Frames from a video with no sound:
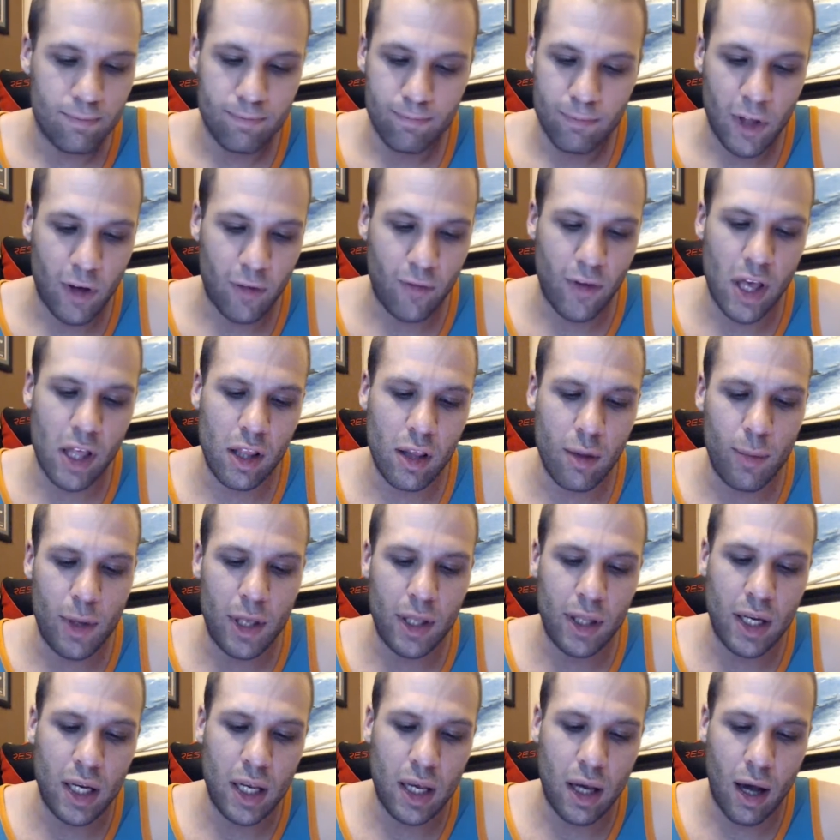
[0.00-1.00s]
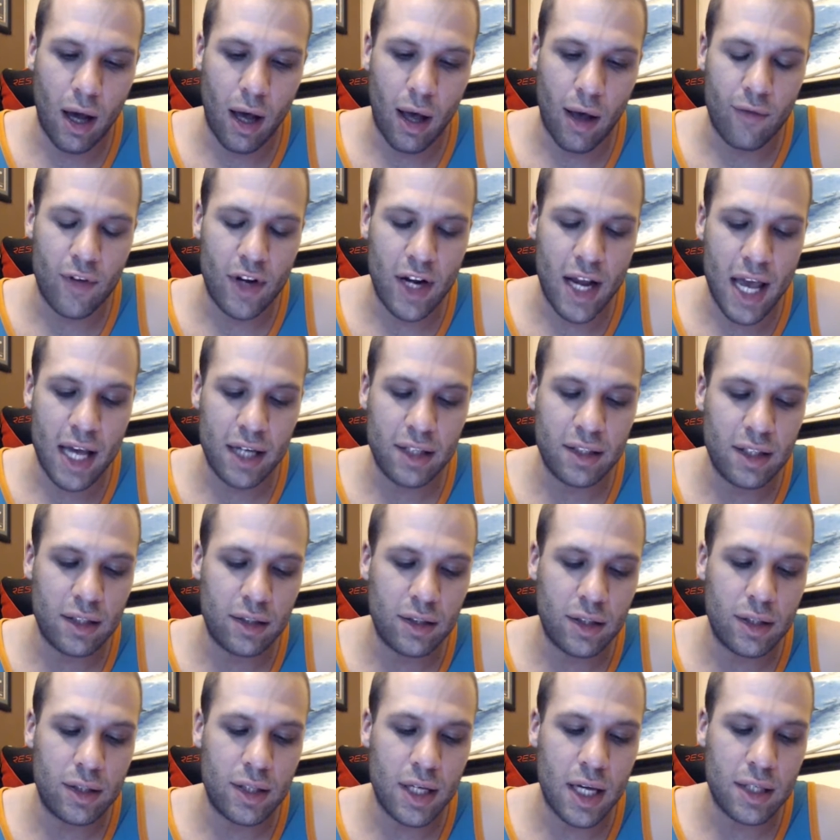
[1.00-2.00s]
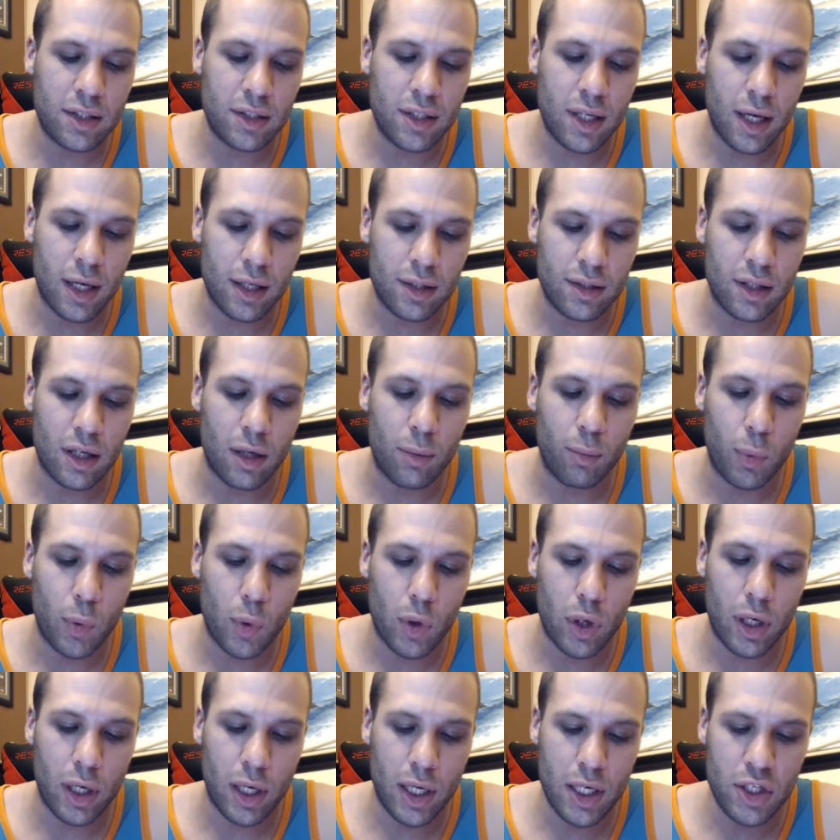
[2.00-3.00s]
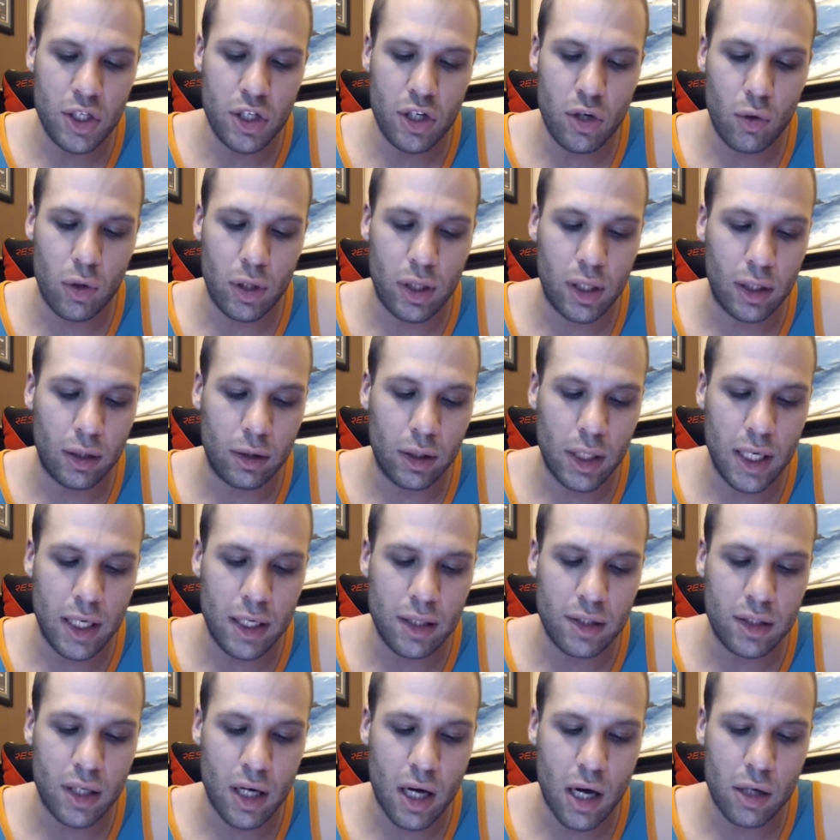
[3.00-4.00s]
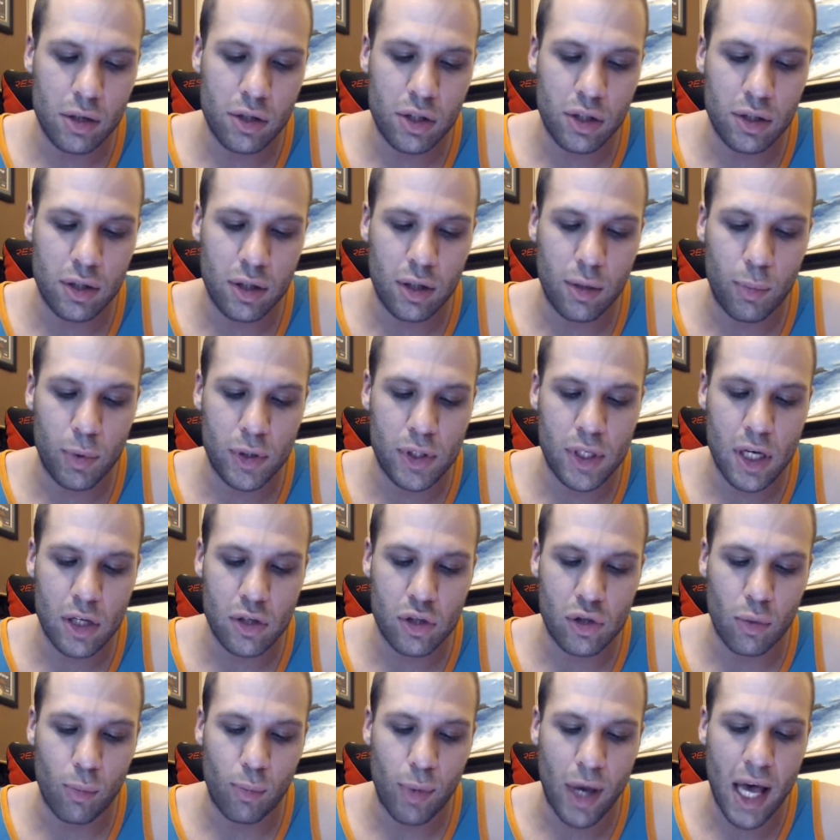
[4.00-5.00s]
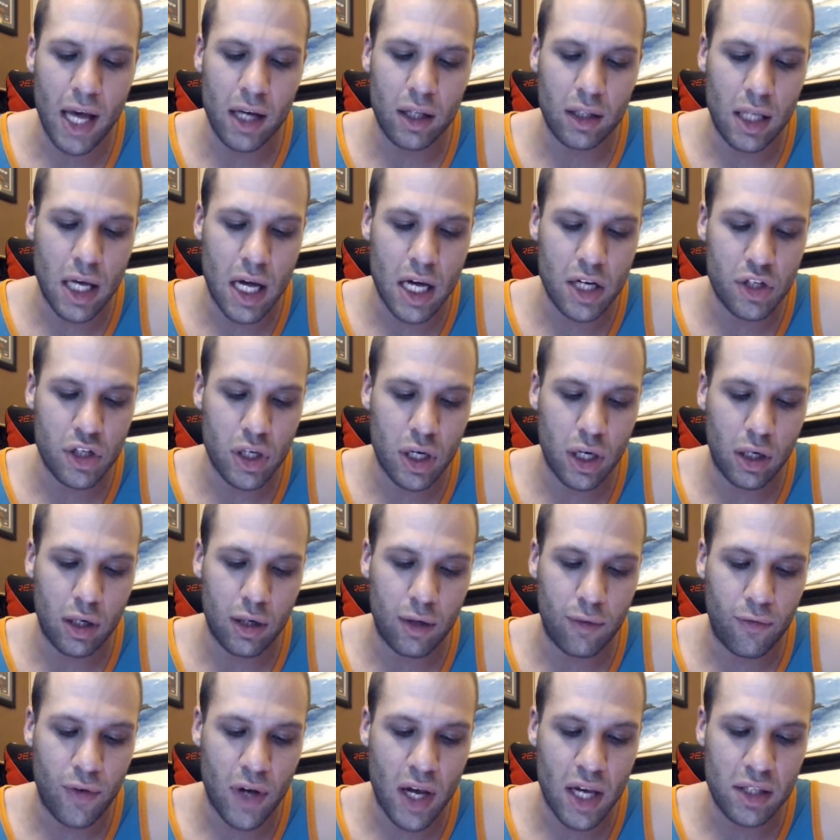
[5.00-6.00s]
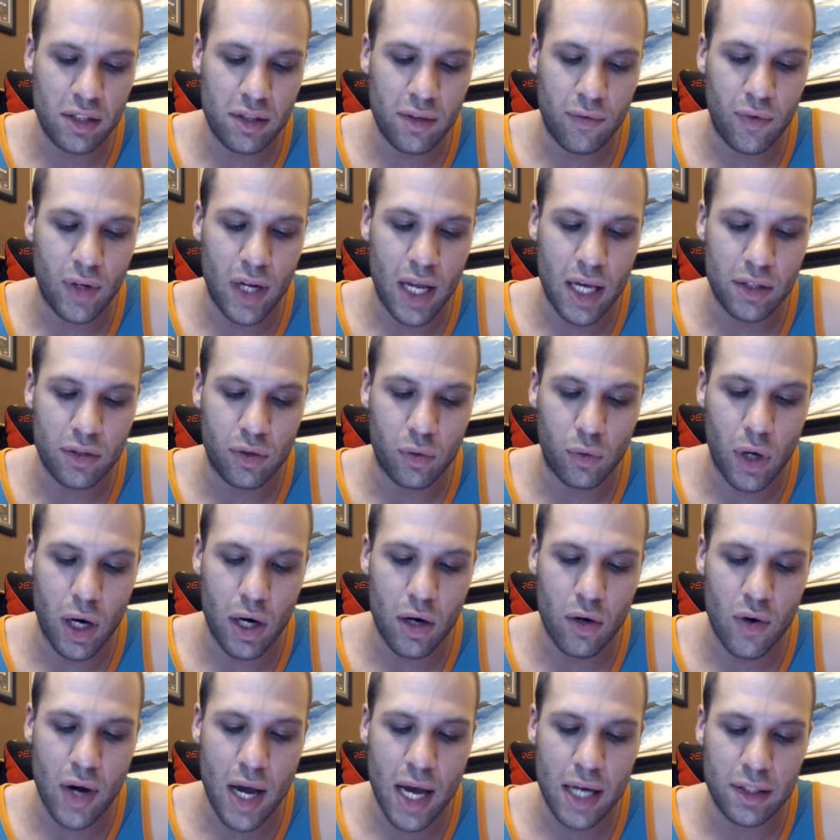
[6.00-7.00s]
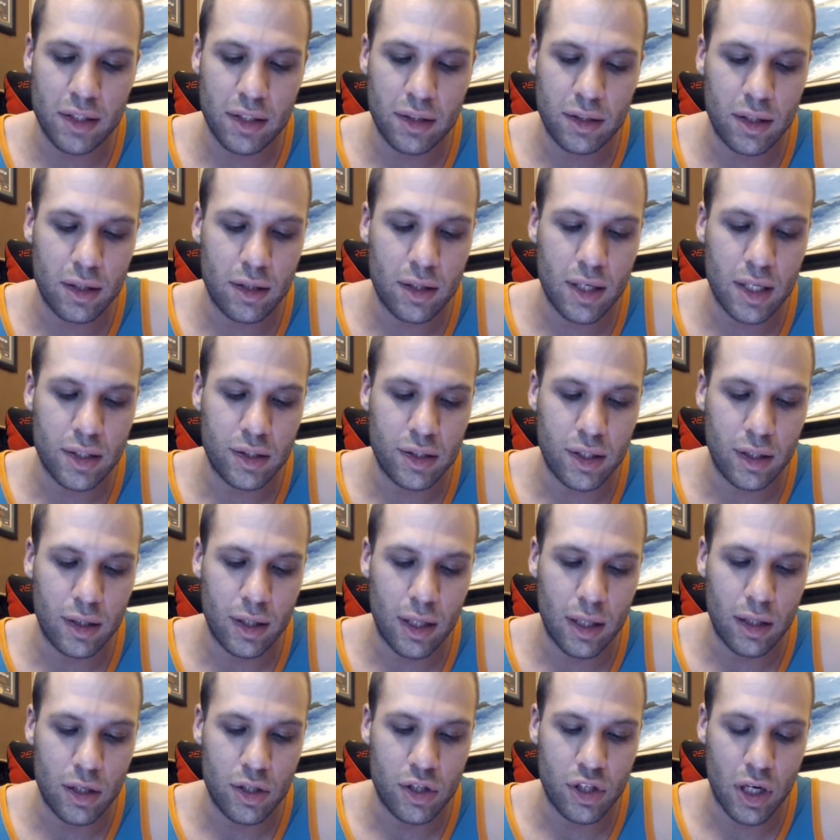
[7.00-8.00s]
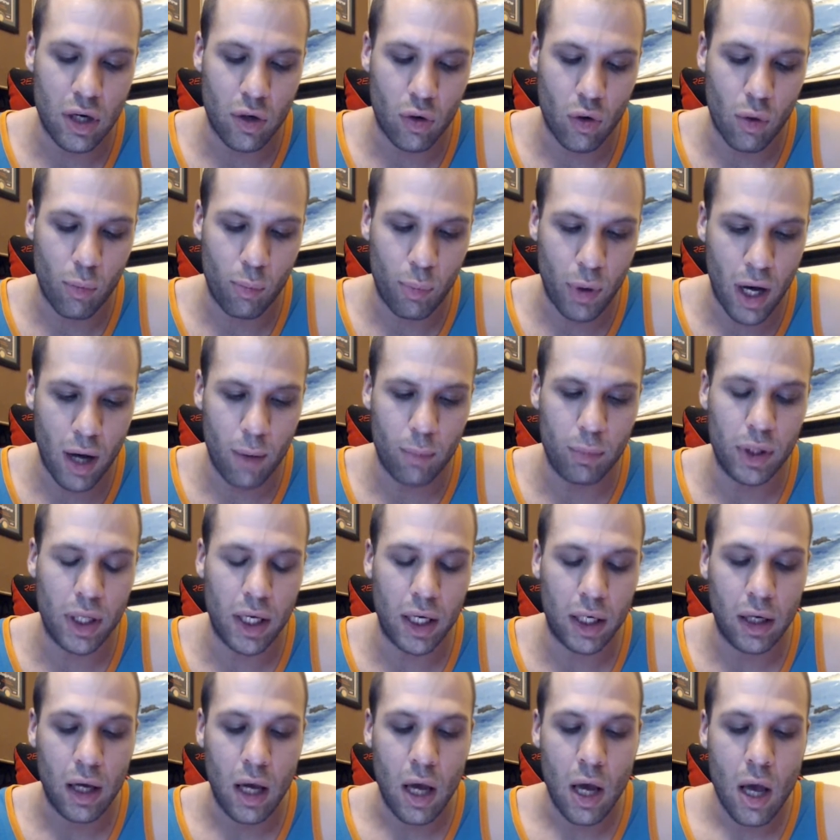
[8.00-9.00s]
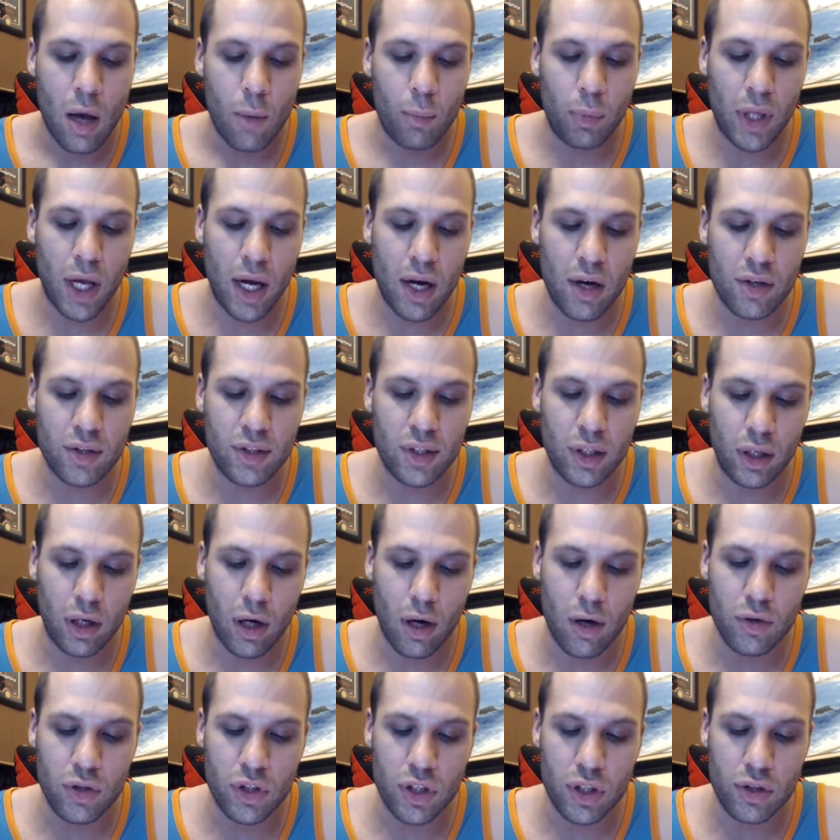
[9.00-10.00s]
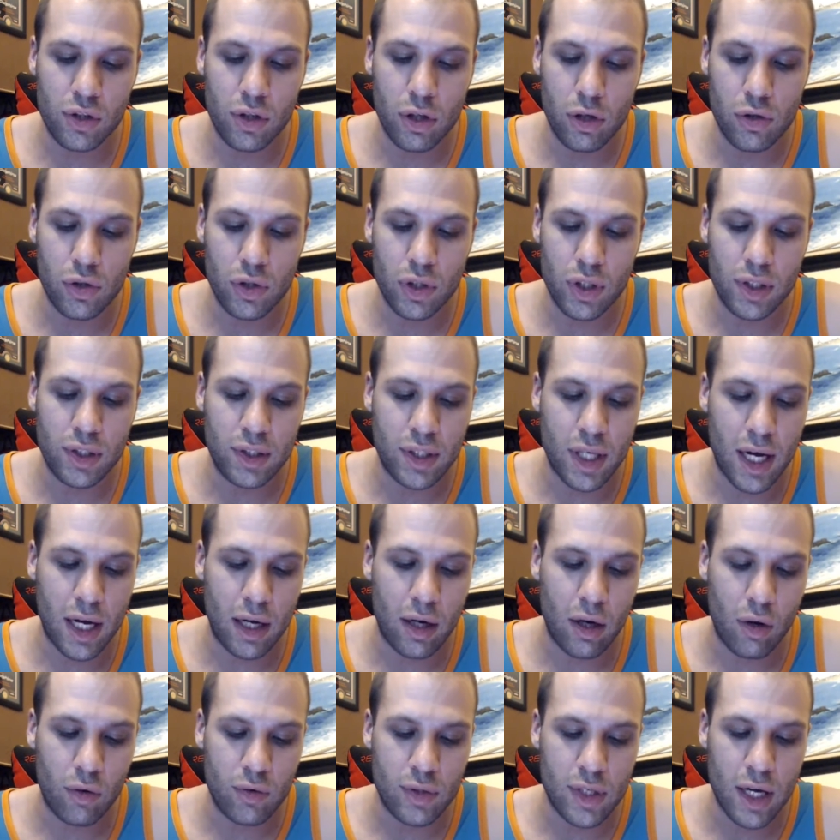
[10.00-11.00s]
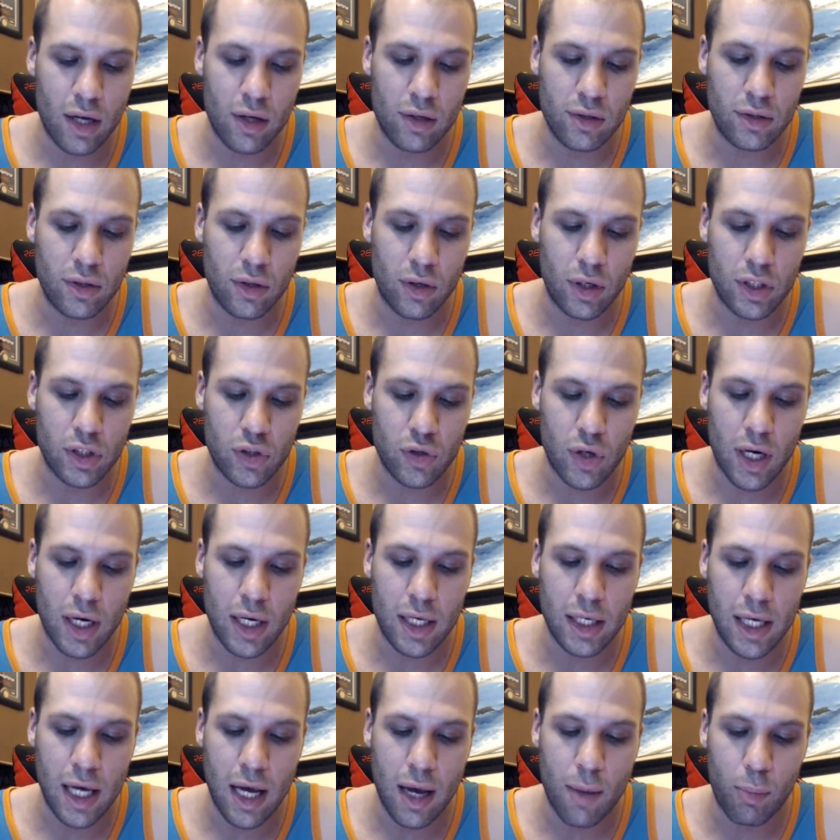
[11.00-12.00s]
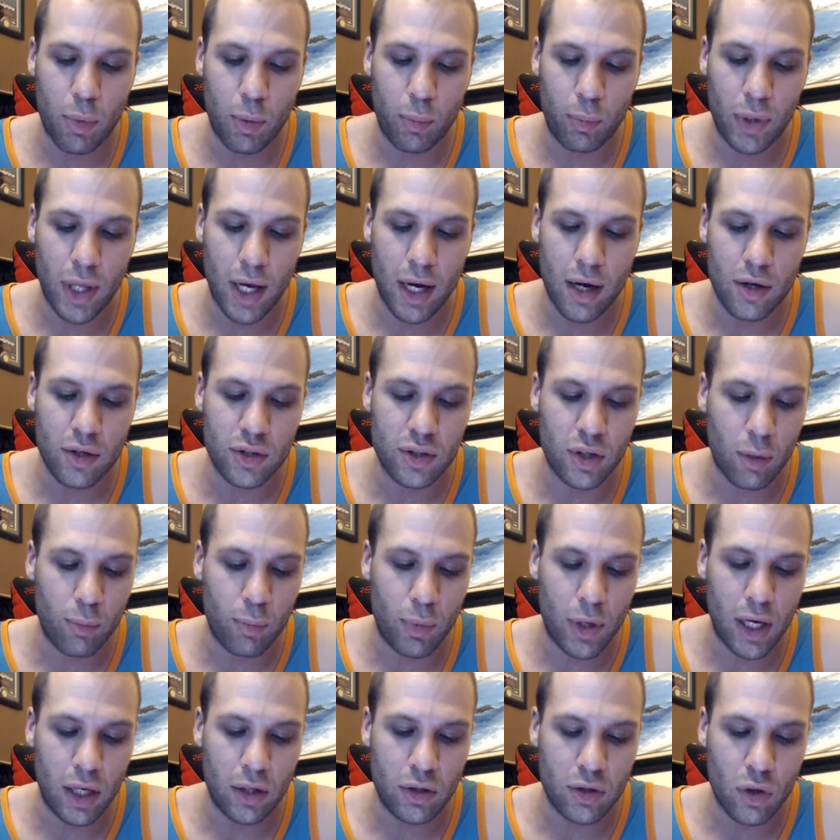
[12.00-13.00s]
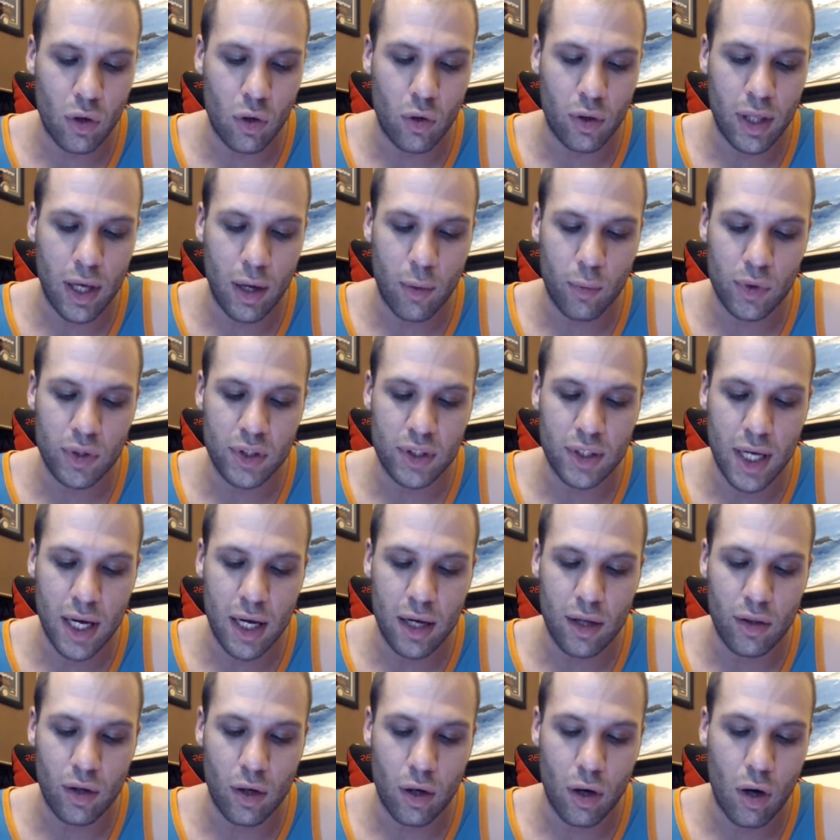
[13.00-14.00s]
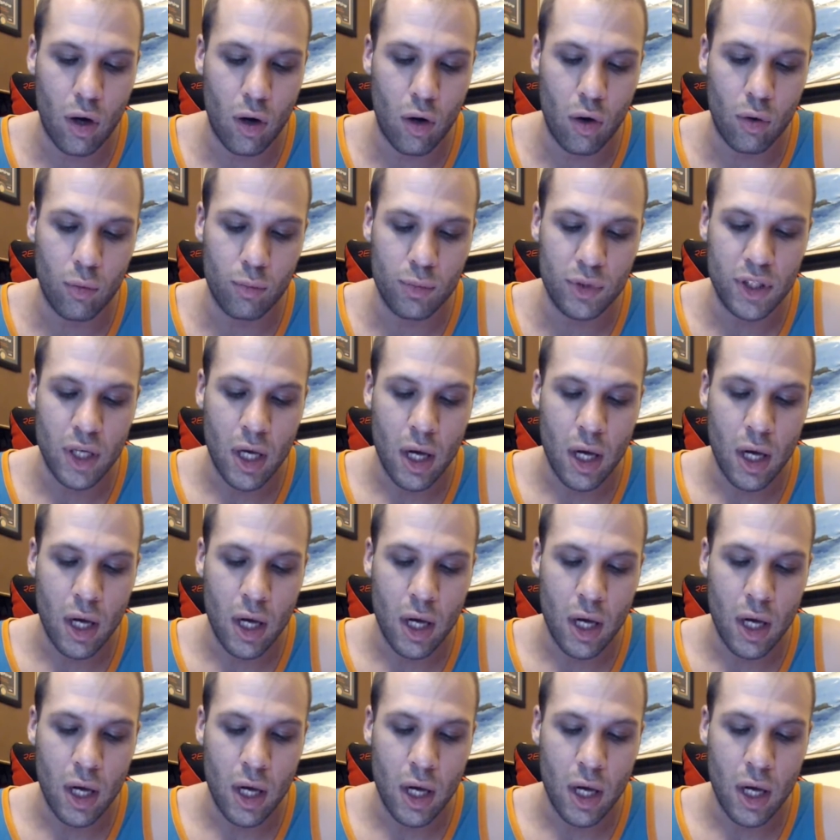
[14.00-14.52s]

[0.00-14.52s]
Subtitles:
Availability of and access to testing is an important issue, and the league is conscious of the potential backlash it could face if it has greater access to testing than the general public. Players and coaches usually stay in hotels during training camp, but players are being told they will stay in their homes,